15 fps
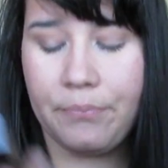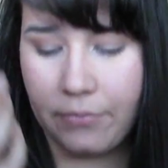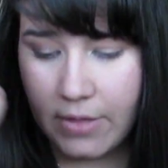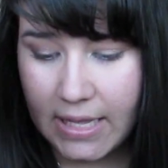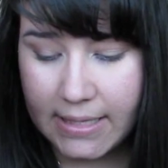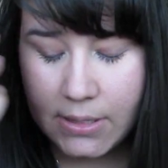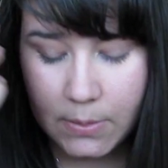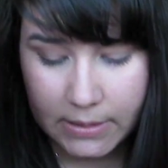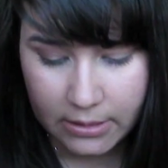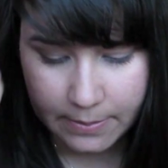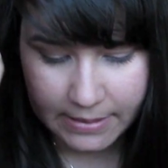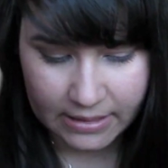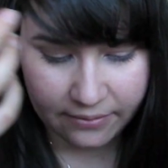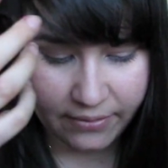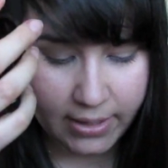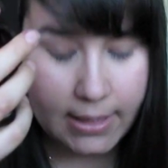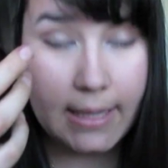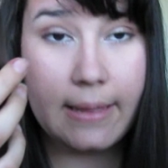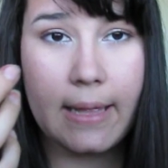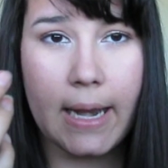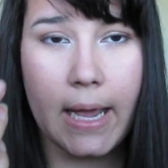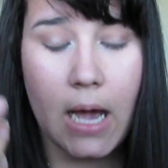This one specifically
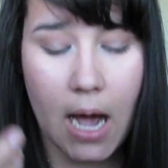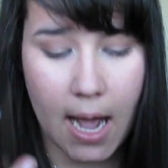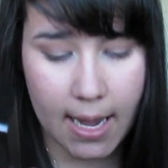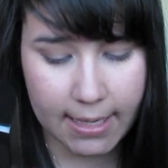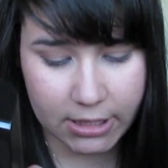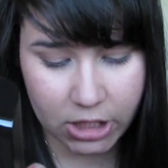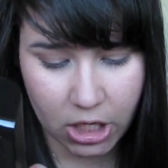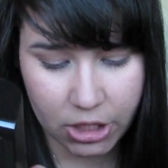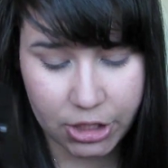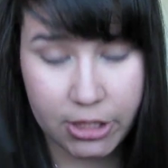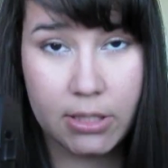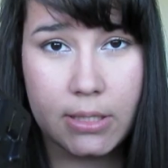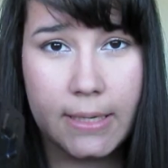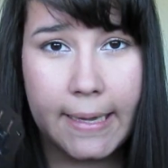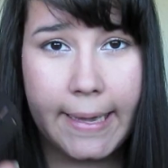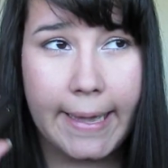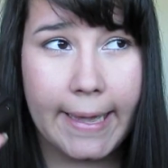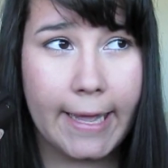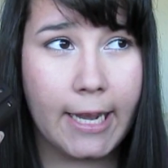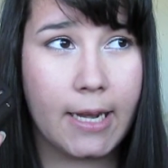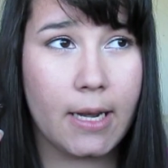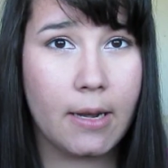that I got, it charges
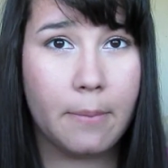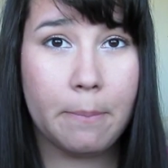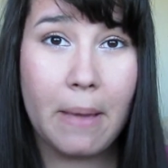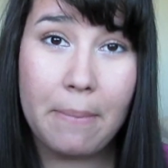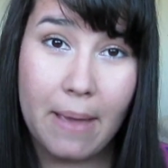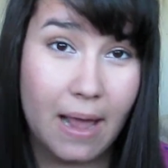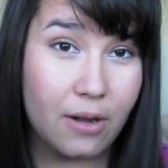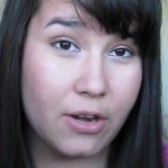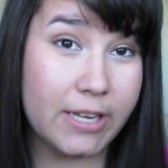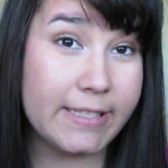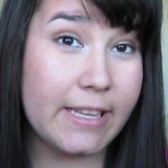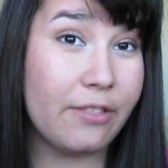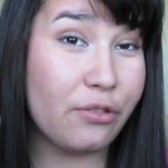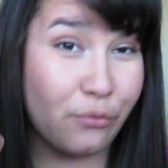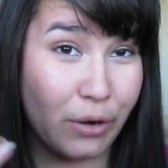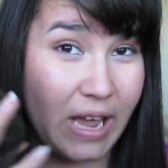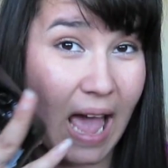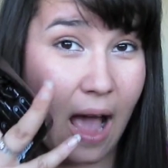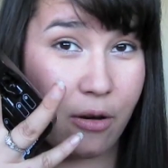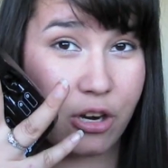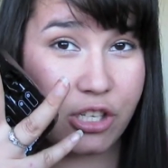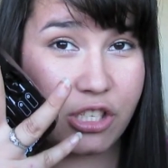in my batteries in 3
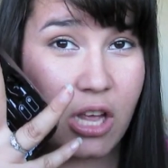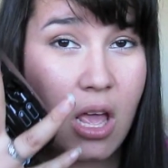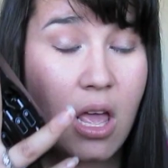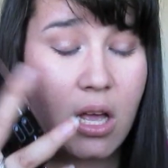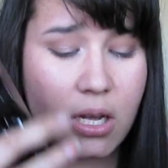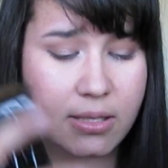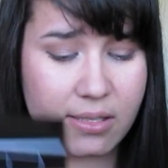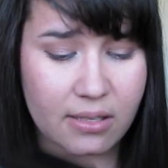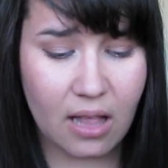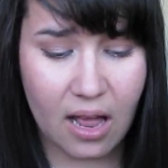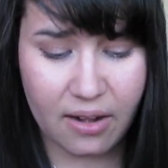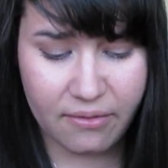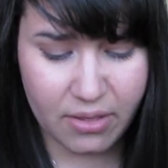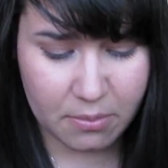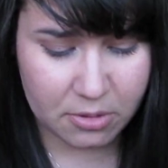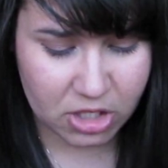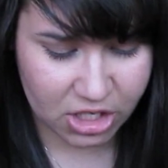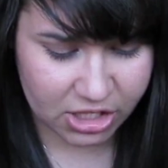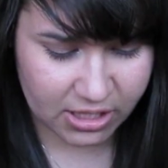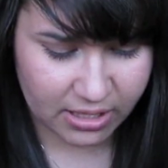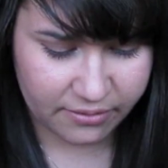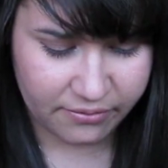hours because a lot of them
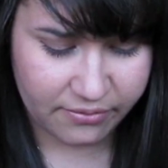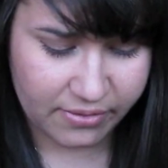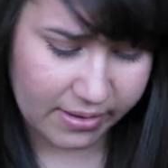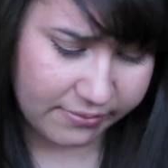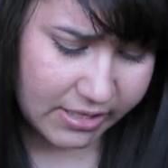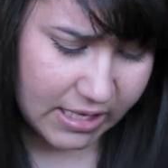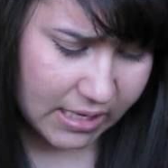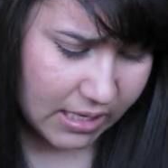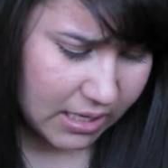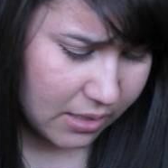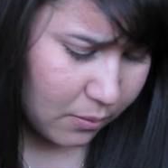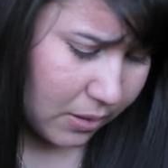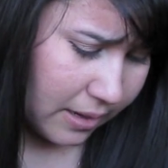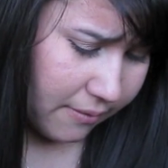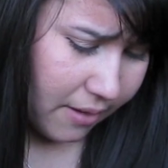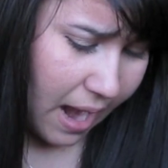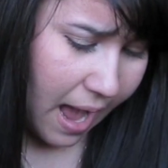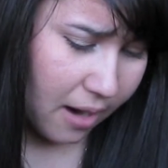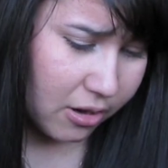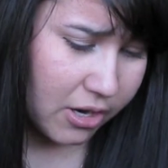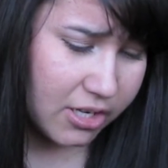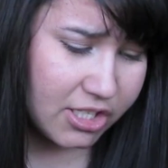charge like in 15 and whatever
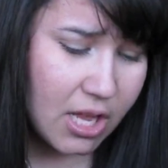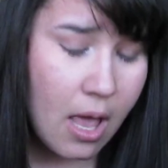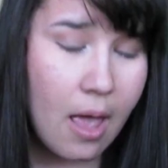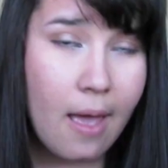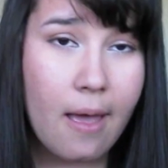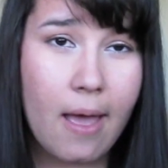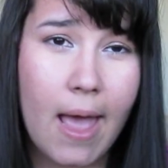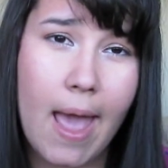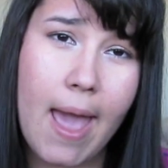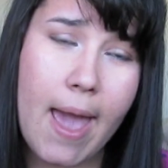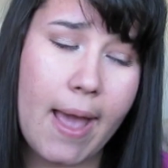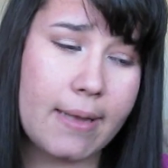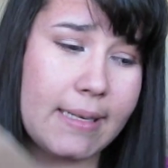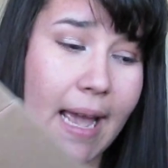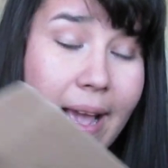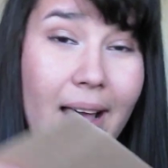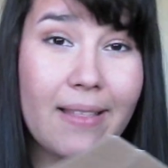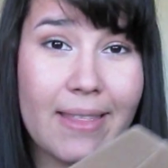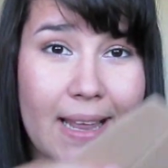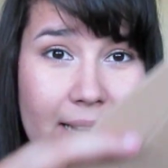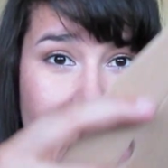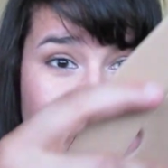hours, and I got that